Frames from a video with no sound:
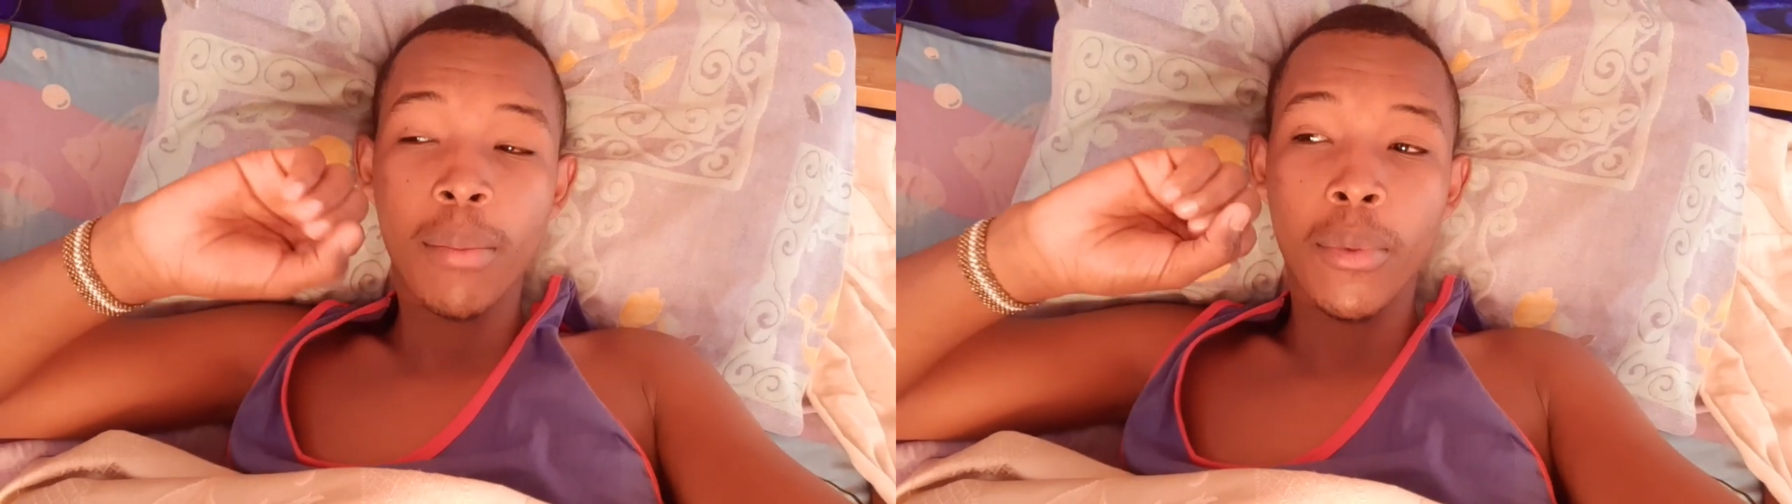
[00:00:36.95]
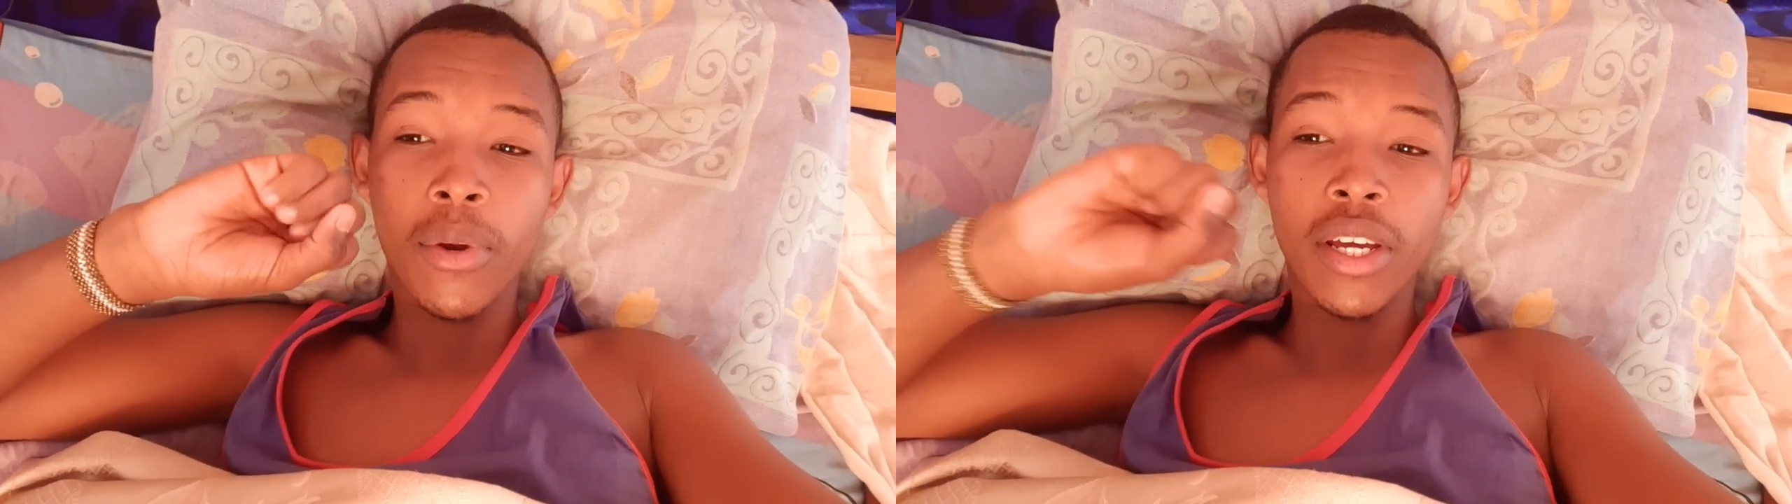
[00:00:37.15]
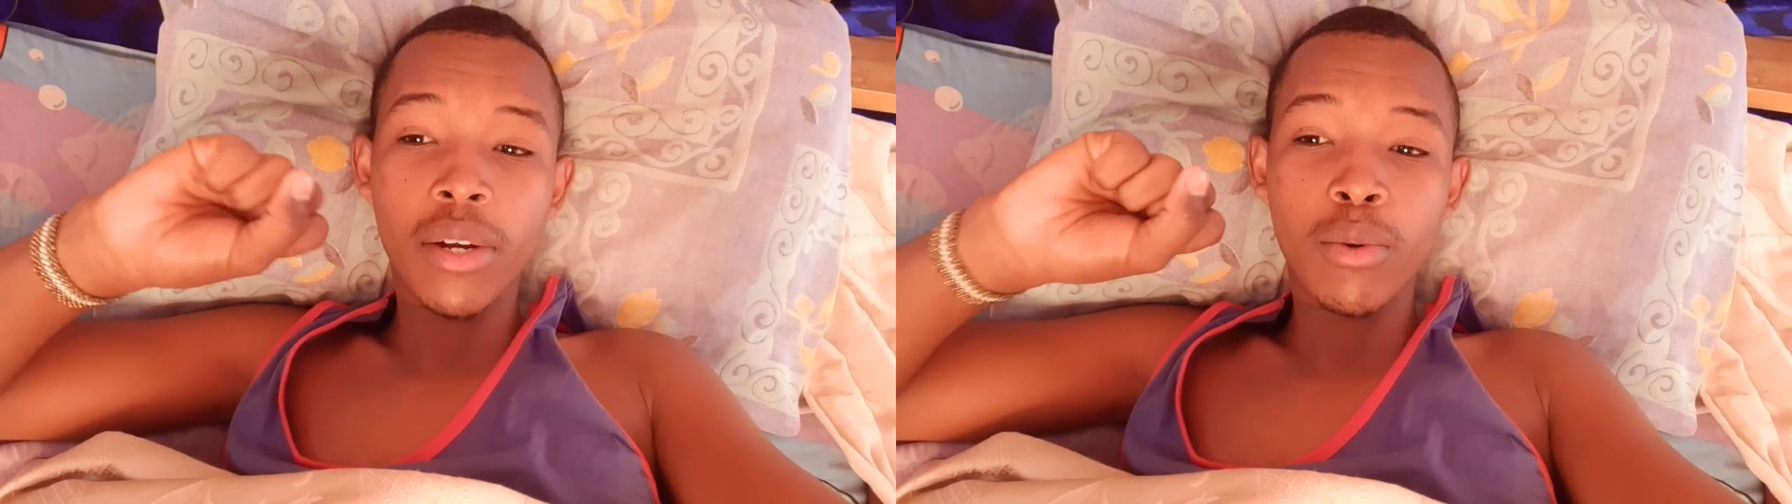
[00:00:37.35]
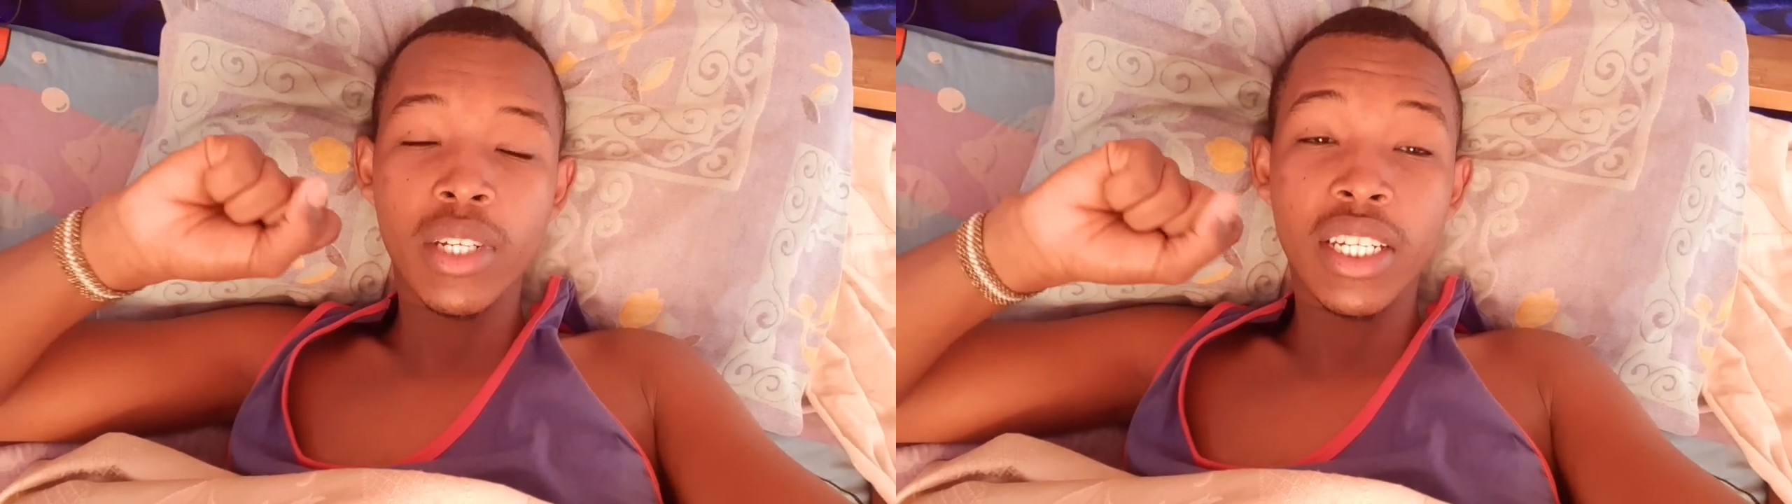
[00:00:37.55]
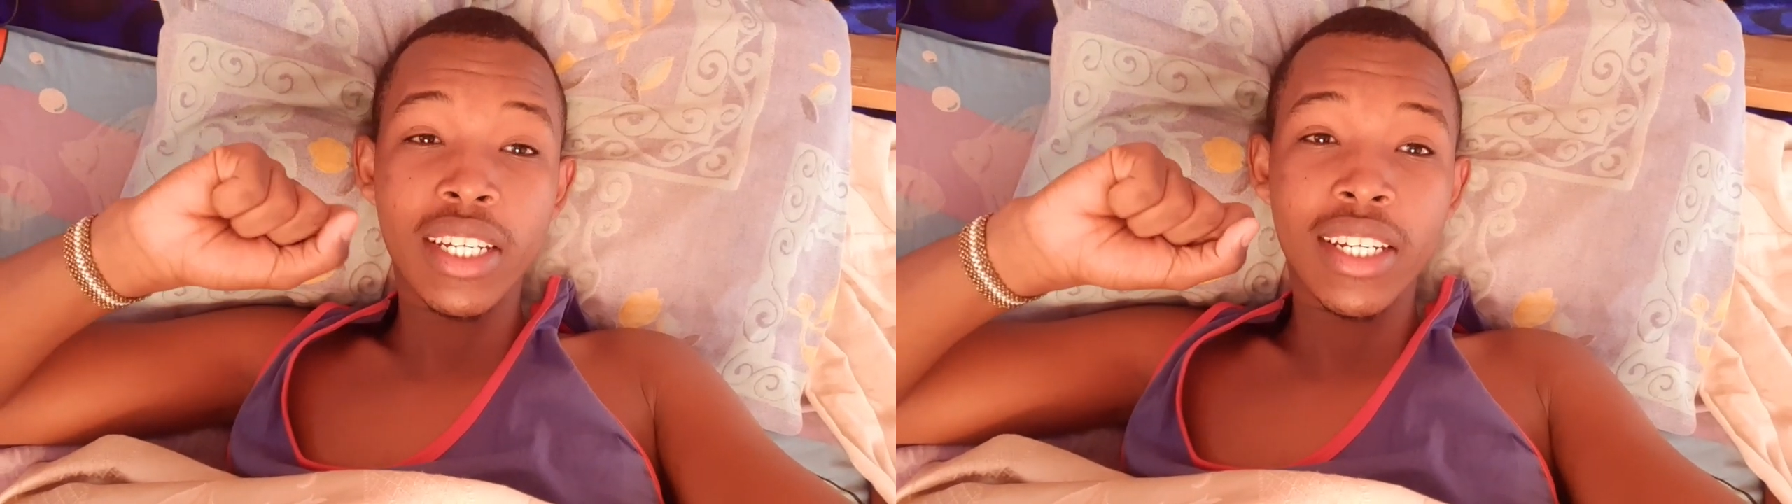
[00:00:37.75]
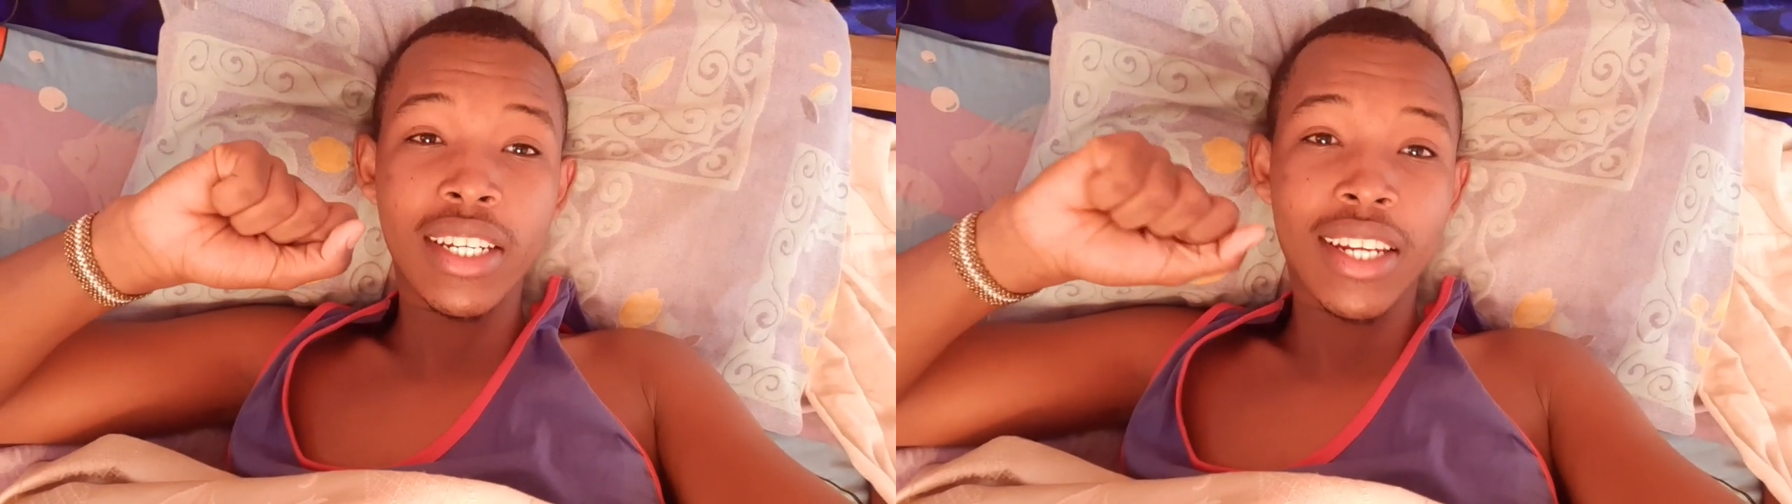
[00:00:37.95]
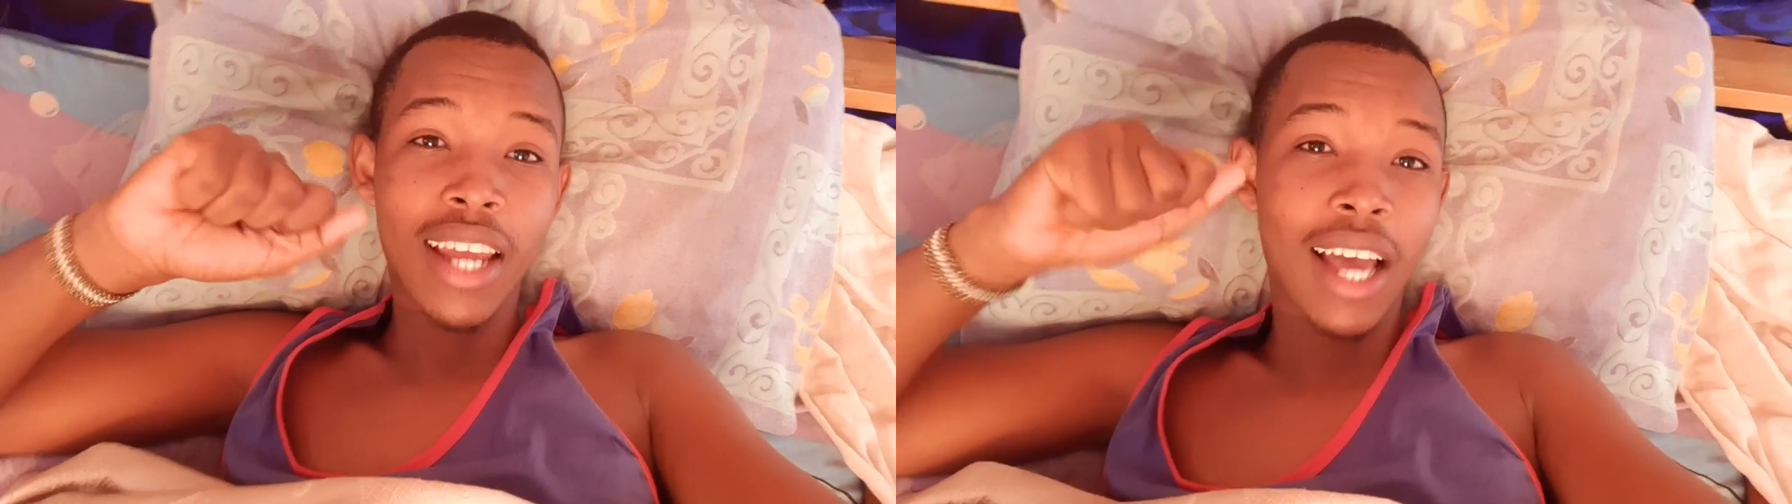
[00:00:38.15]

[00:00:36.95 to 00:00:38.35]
morning routine.